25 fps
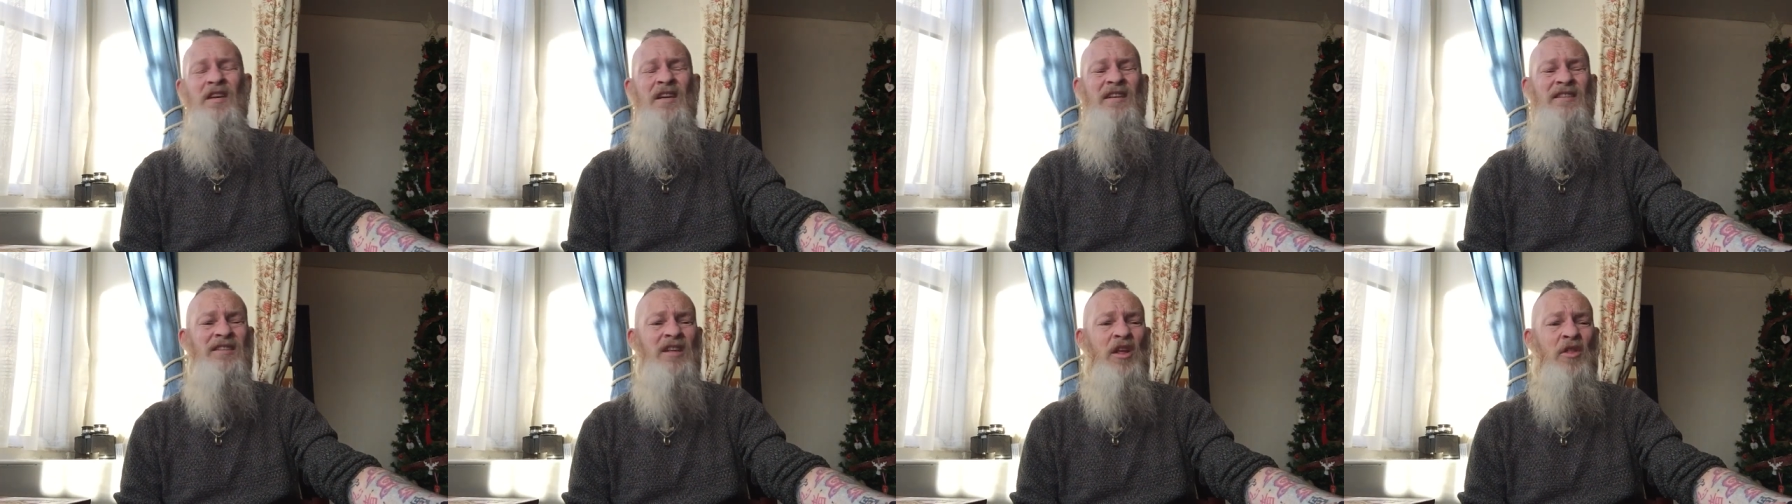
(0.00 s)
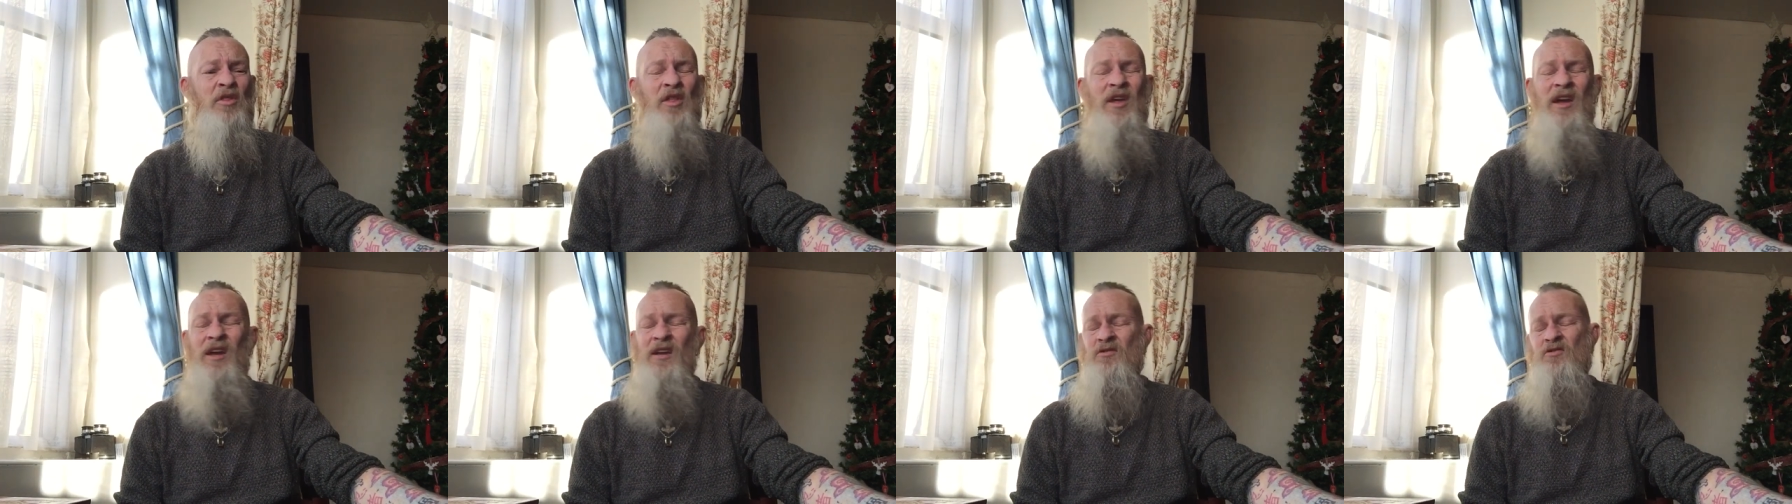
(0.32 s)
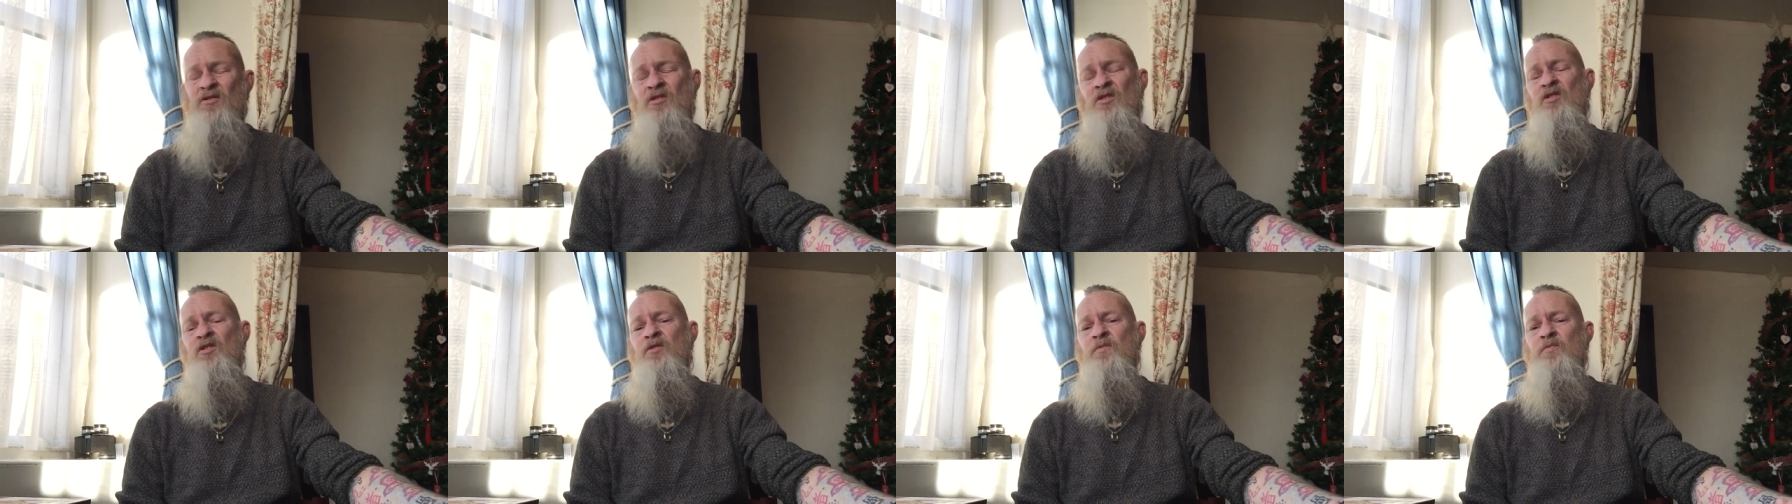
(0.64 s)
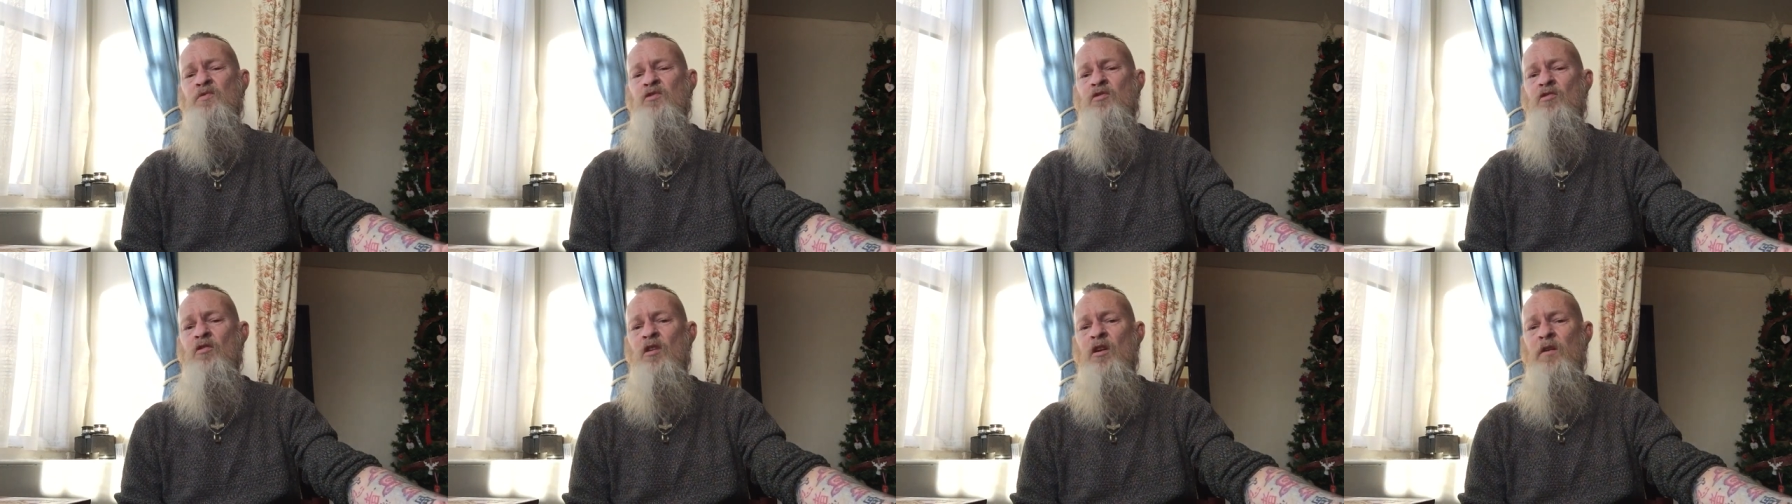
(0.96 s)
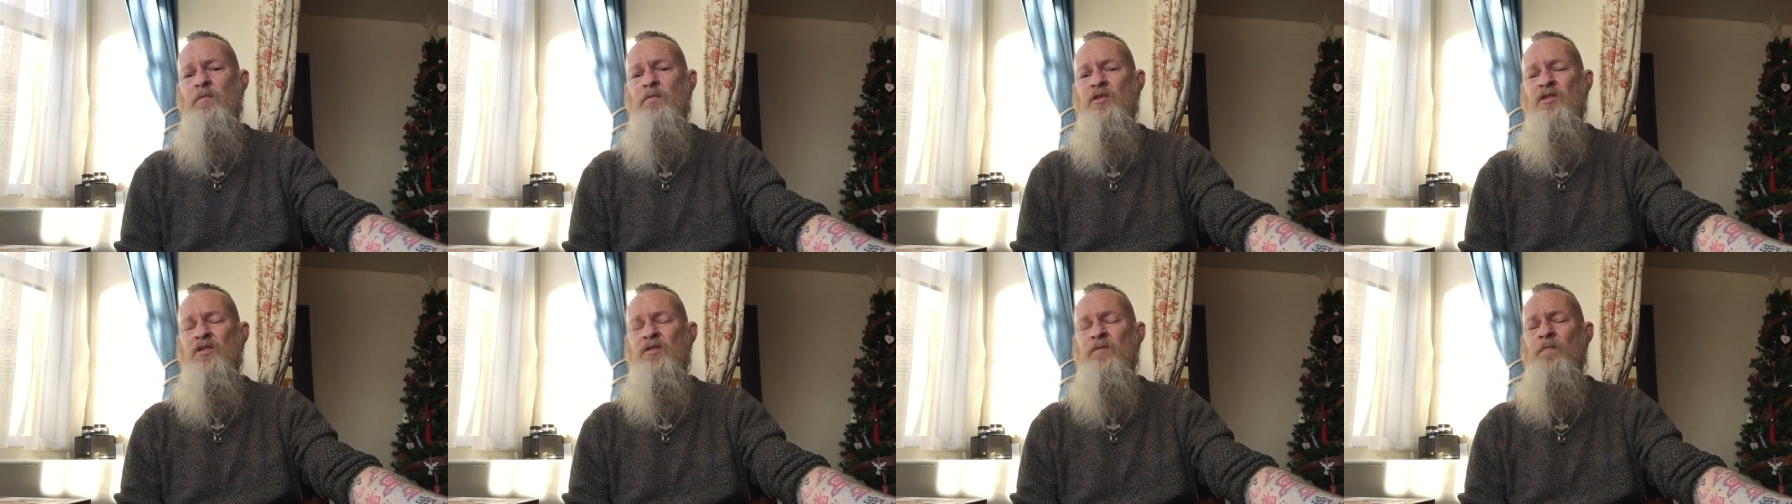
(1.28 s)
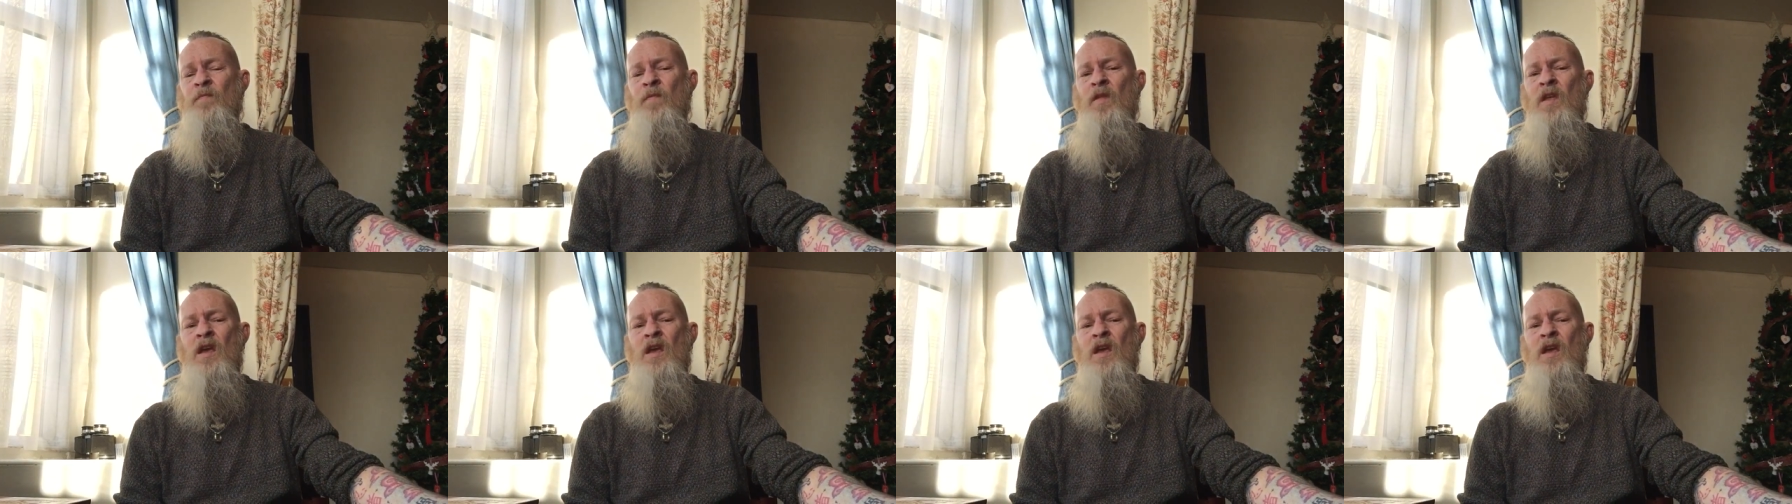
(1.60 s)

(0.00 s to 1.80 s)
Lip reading: it's 1,000 subscribers.